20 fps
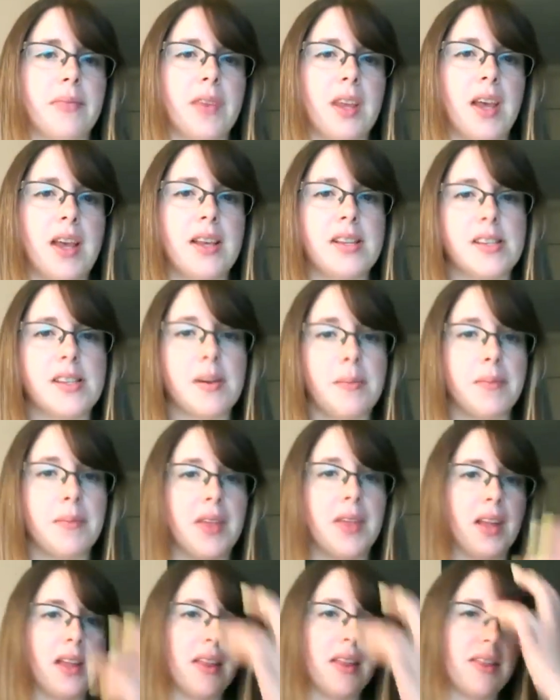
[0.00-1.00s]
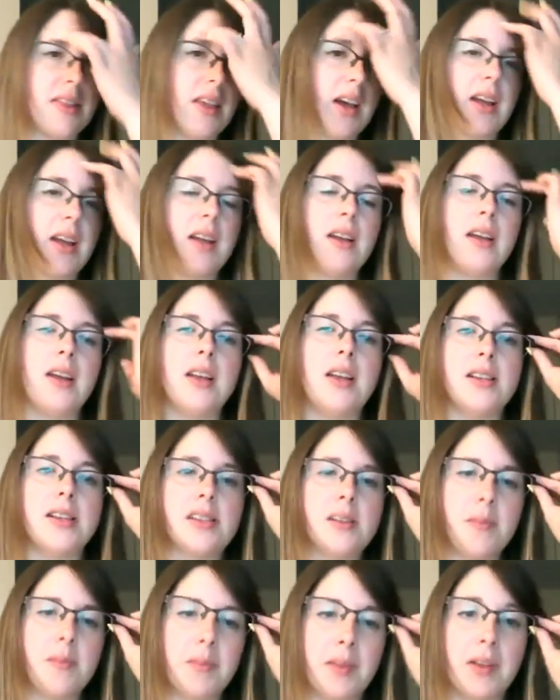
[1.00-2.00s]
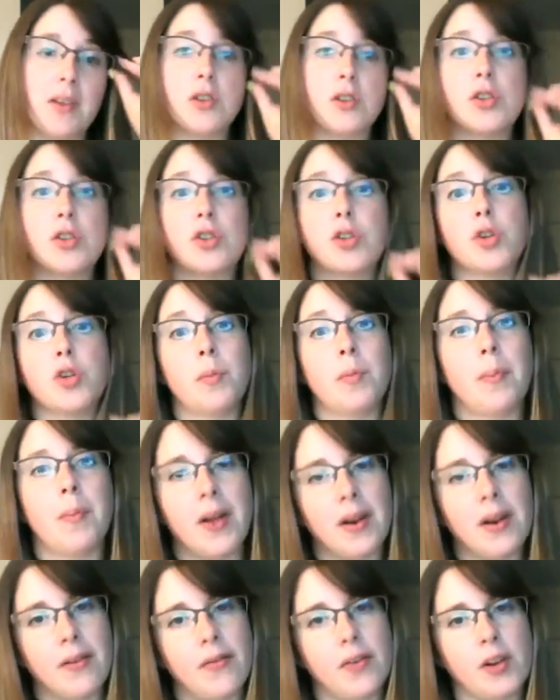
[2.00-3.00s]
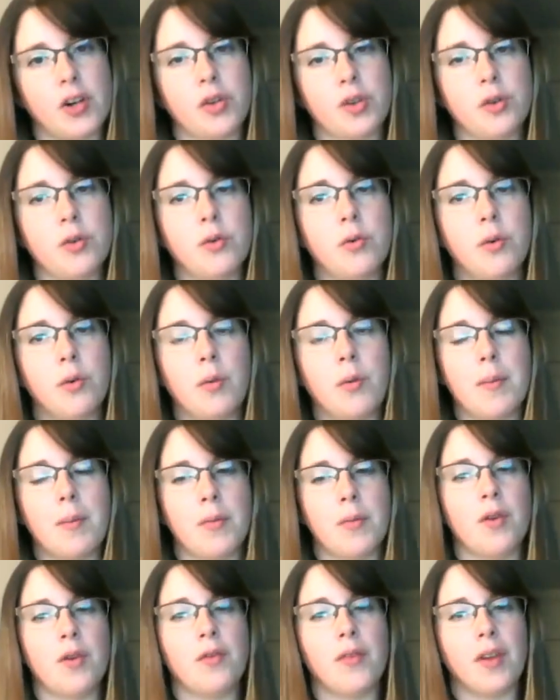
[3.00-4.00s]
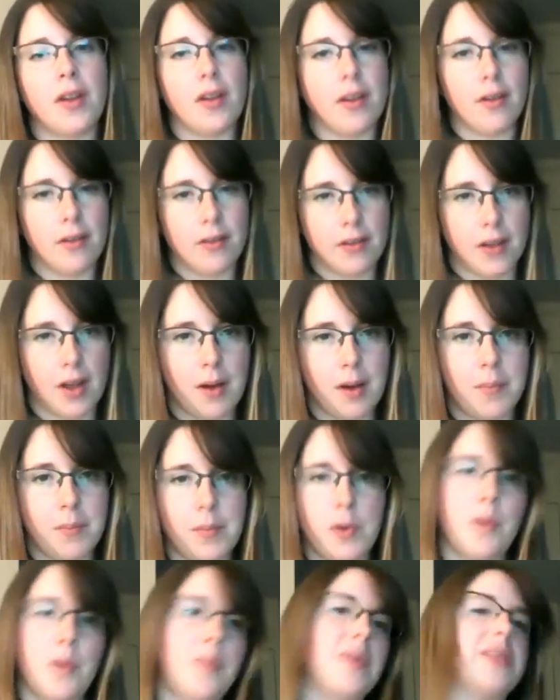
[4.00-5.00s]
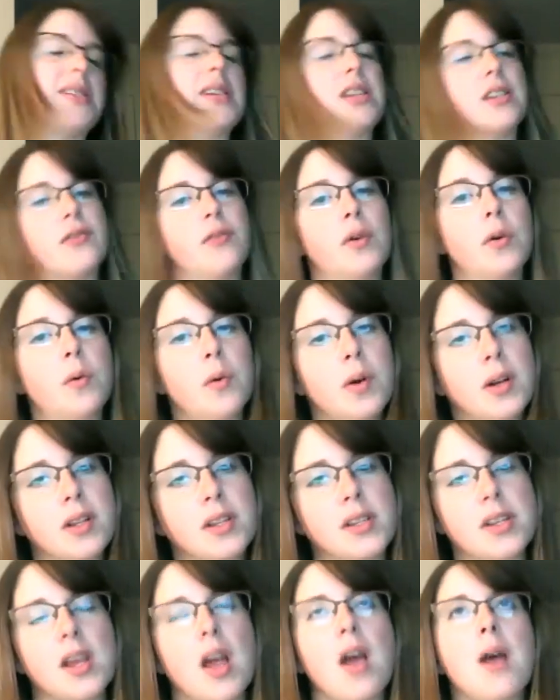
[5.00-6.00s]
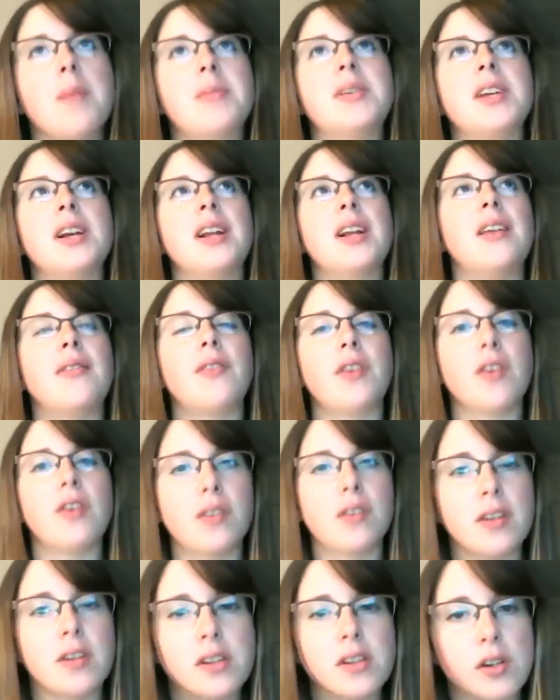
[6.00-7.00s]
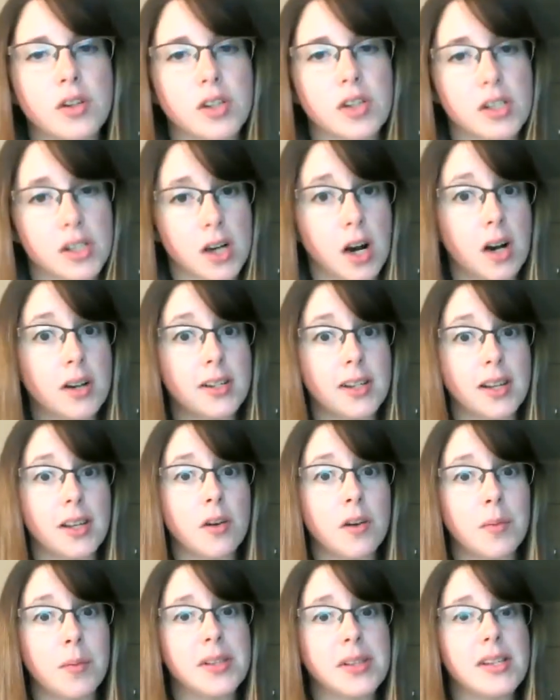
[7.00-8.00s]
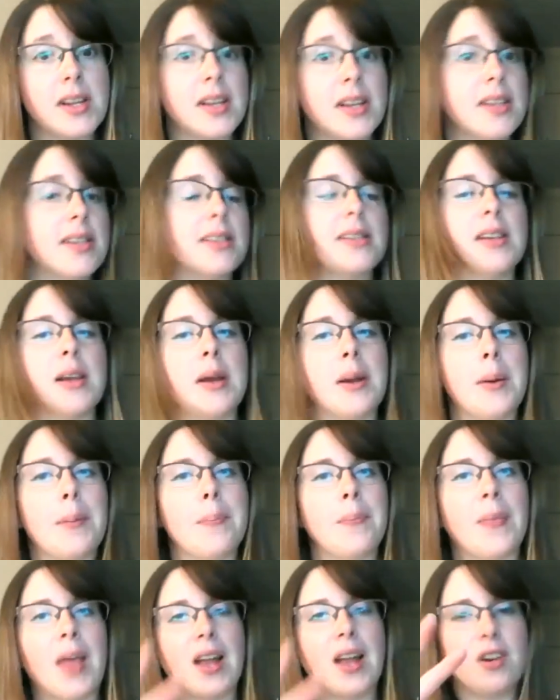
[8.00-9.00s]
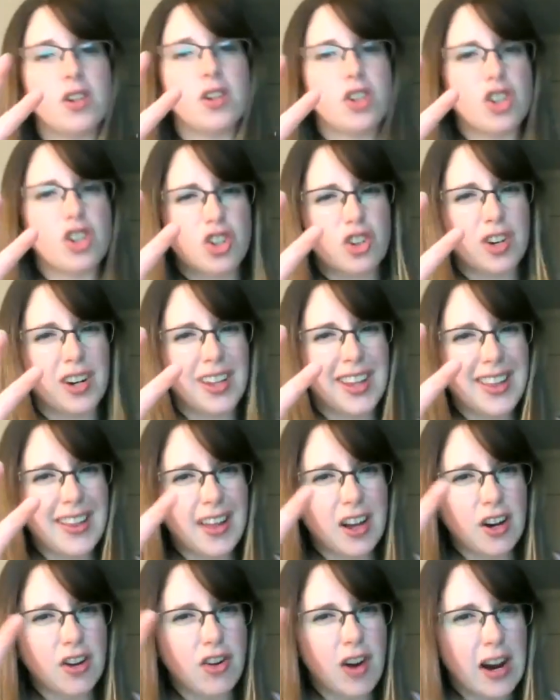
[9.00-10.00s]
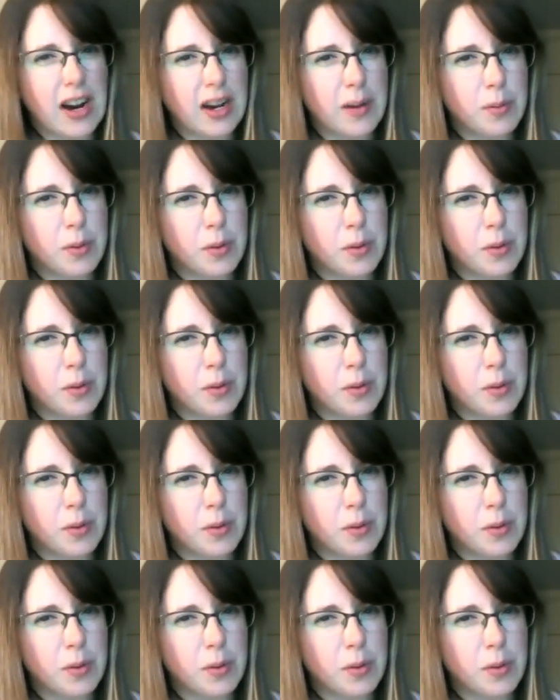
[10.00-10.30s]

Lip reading: is something super beneficial when moving your business forwards, particularly if you're starting your business and you're just trying to get that crank